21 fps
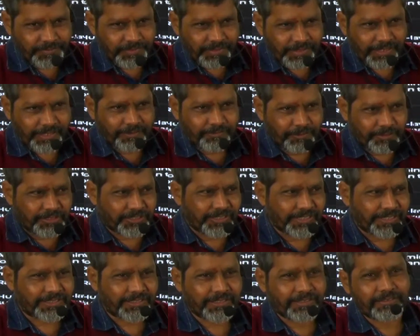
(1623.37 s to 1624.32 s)
and which
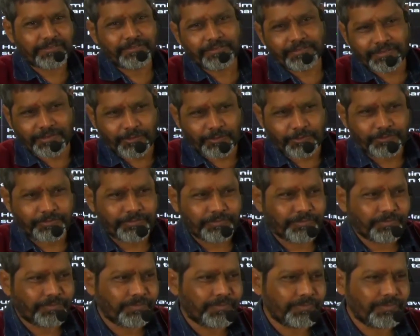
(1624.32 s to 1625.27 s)
section now
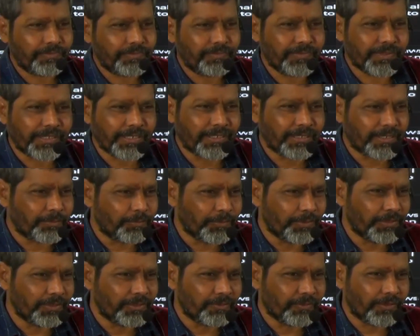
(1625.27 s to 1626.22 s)

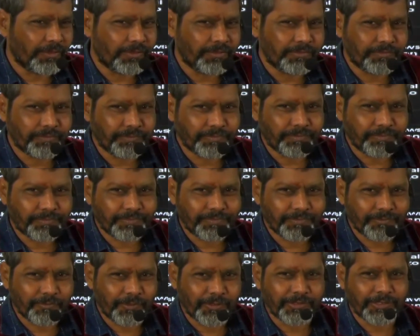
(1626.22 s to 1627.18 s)
renumbered,
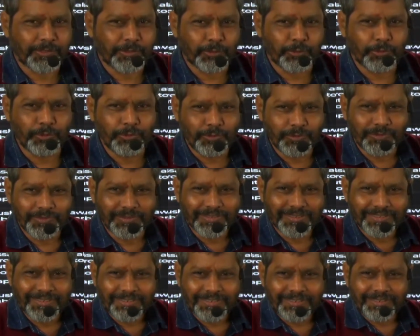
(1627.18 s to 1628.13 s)
what the new
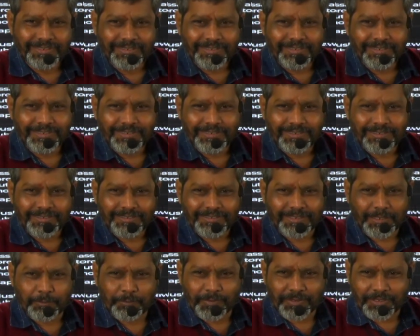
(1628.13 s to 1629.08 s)

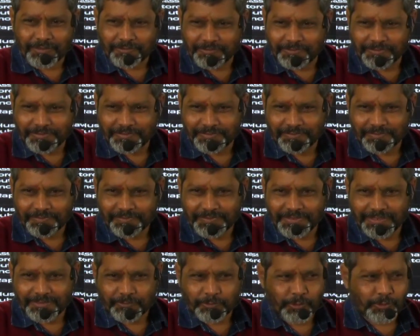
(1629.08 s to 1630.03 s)
number of
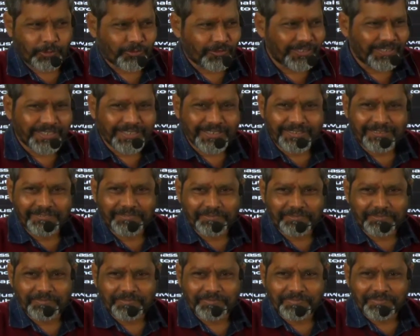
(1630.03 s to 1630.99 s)
that 420
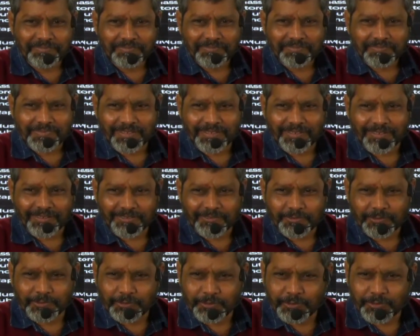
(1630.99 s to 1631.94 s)
or
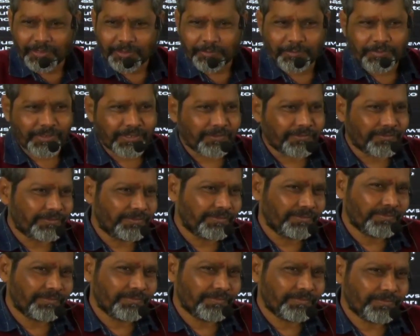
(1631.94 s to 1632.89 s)
new number of
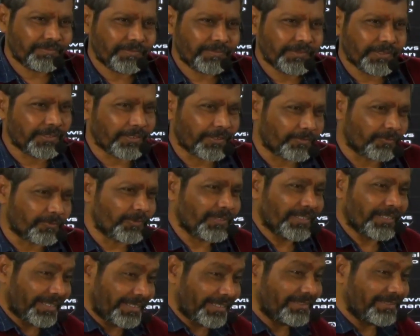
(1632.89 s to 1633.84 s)
301,
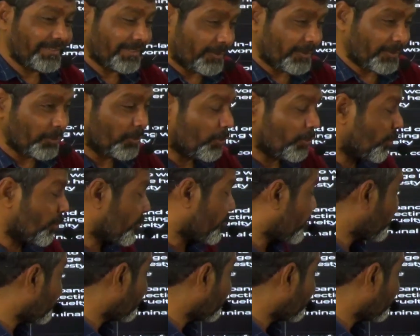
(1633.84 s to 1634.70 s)
like this, who knows?